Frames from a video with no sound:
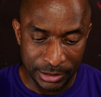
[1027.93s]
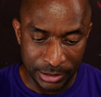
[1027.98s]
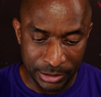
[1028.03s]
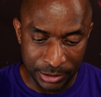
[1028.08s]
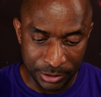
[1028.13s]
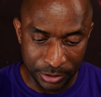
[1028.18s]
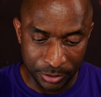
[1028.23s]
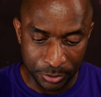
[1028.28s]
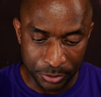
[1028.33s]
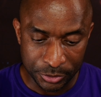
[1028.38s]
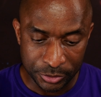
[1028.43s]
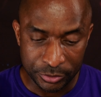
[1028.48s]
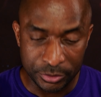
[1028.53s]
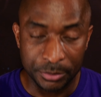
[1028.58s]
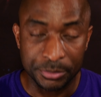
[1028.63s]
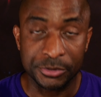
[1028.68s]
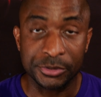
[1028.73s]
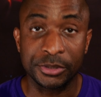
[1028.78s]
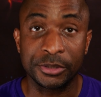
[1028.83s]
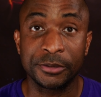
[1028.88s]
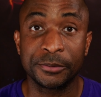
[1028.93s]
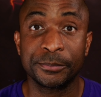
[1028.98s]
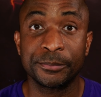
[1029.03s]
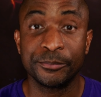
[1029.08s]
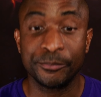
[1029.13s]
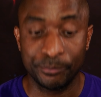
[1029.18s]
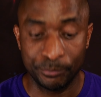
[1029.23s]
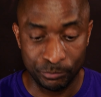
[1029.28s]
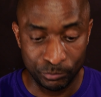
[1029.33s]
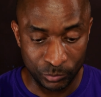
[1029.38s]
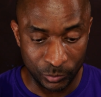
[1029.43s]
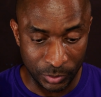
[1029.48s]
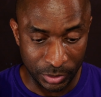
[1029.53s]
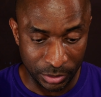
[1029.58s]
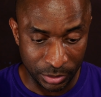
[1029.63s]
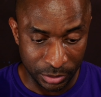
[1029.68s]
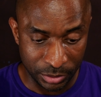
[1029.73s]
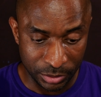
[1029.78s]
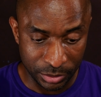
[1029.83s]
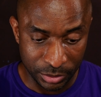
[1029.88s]
Another scripture
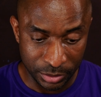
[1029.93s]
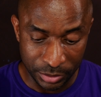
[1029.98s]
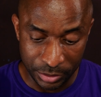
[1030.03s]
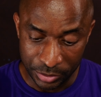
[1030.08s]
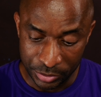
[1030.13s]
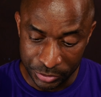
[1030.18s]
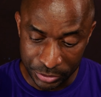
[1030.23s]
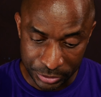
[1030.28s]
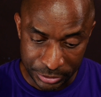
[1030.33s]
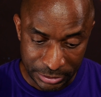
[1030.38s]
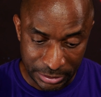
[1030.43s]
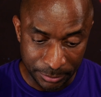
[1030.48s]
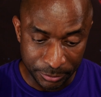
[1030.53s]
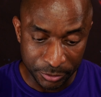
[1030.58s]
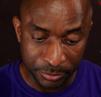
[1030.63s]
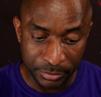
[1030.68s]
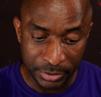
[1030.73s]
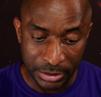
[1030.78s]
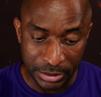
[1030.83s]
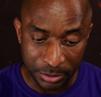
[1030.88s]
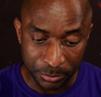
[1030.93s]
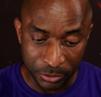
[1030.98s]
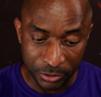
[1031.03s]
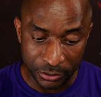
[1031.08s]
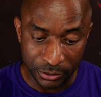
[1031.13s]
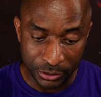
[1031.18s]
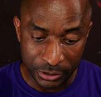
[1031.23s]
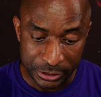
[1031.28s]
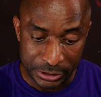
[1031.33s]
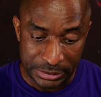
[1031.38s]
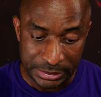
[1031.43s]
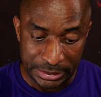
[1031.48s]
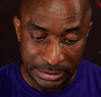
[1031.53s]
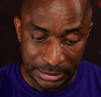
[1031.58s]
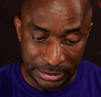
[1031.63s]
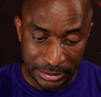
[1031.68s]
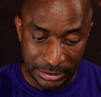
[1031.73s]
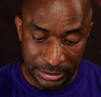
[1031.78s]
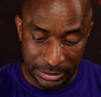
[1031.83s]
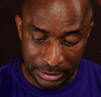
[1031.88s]
just came to mind because
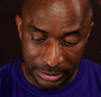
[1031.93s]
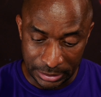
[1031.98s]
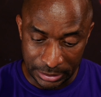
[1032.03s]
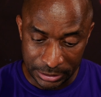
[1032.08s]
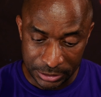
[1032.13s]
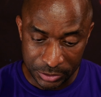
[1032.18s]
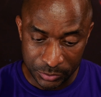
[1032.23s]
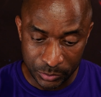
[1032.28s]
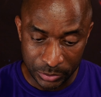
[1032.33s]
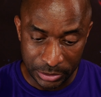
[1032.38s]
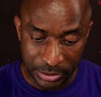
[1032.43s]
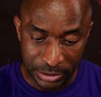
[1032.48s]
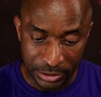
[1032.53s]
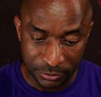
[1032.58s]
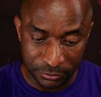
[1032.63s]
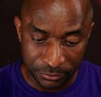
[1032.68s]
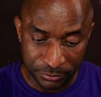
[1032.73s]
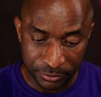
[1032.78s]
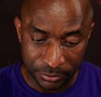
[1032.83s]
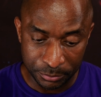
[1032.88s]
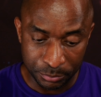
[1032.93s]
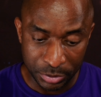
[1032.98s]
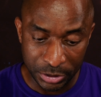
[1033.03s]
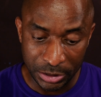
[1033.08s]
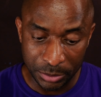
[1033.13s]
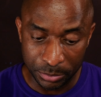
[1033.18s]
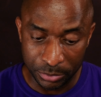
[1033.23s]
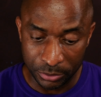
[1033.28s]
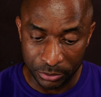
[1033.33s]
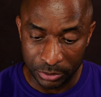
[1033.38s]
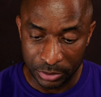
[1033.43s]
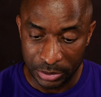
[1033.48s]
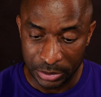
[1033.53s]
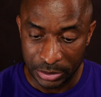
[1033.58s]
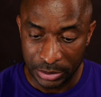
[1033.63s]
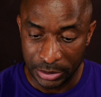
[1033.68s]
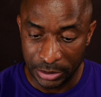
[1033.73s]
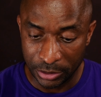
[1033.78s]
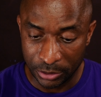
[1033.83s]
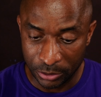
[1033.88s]
this will give people
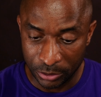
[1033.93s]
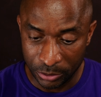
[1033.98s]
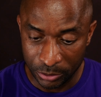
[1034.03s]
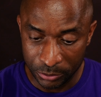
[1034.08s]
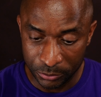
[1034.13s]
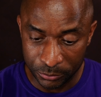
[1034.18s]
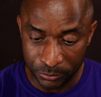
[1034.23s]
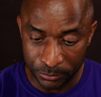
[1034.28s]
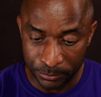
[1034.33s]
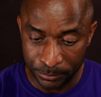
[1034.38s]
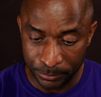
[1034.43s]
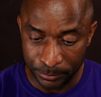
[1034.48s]
a clue